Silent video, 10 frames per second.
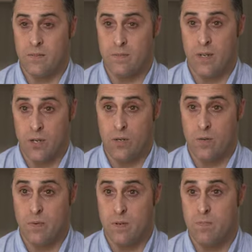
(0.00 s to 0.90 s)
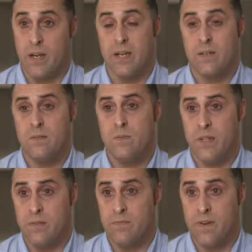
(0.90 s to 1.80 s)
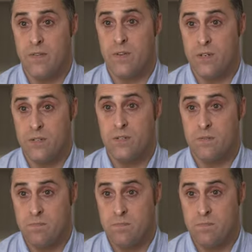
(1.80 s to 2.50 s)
I could have been blind within 5 years.